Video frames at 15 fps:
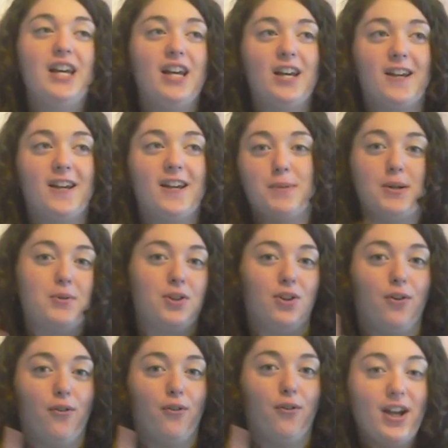It could be with
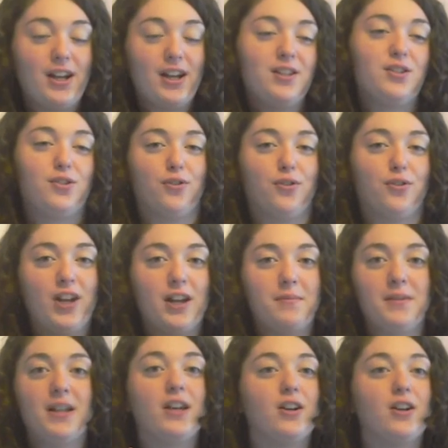your friends, your
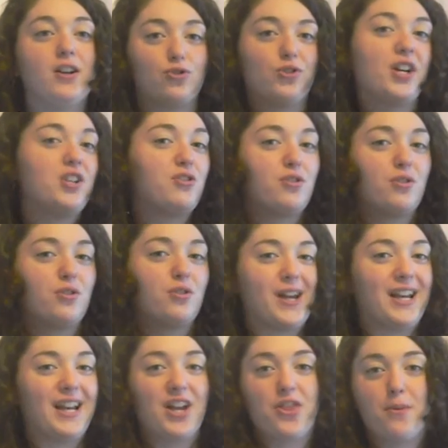family, a stranger
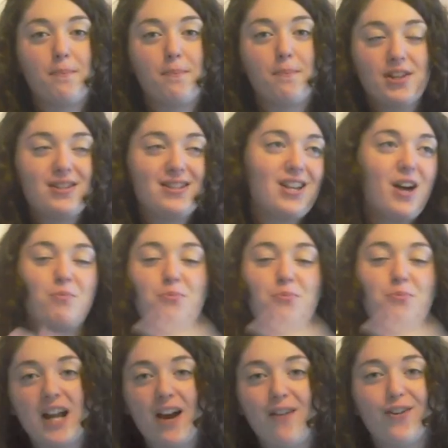waiting at the bus stop,
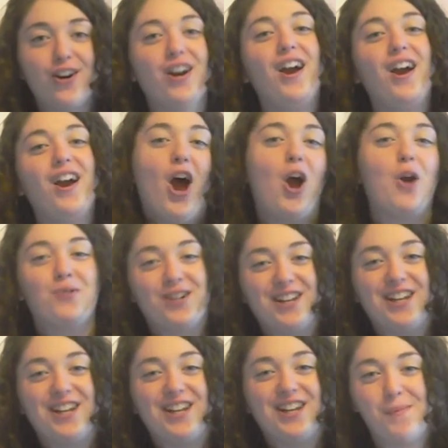whatever. I want to
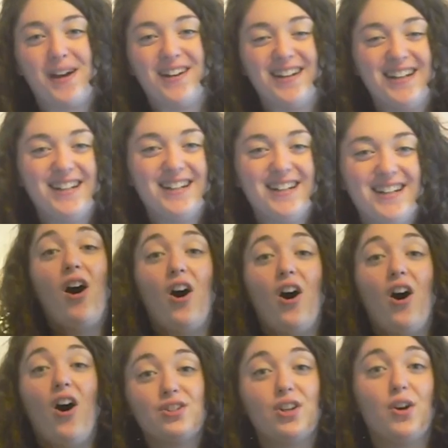hear about it.
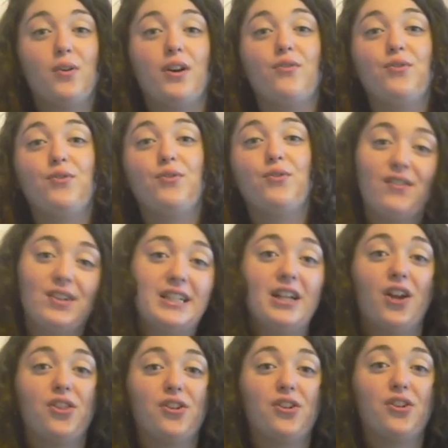Also, if you have any
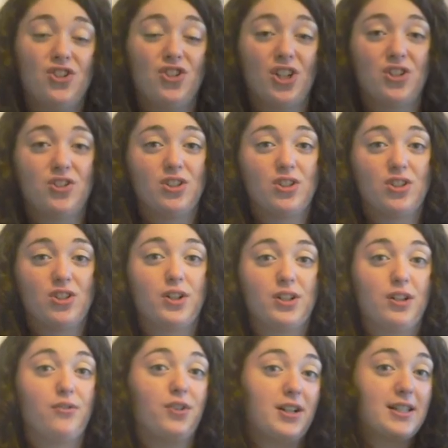other suggestions for a
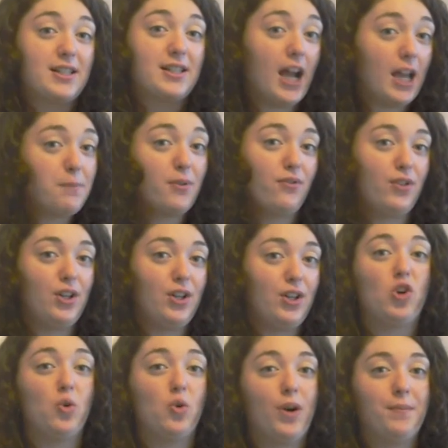different type of video
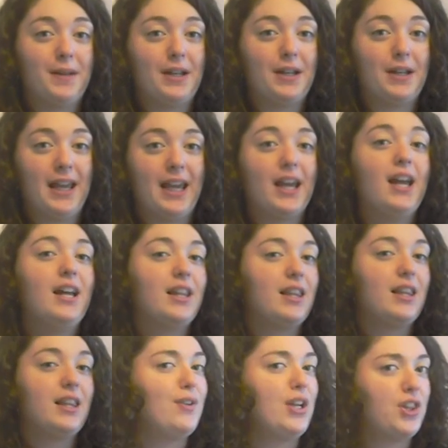you want me to make,
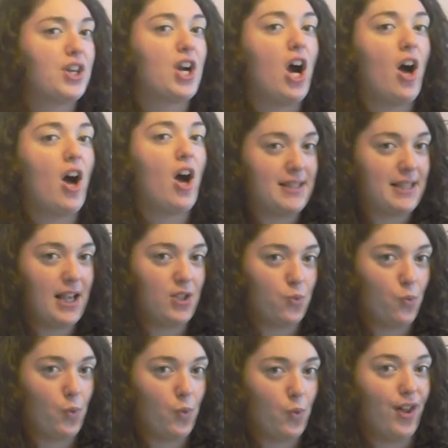leave it in the comments as well.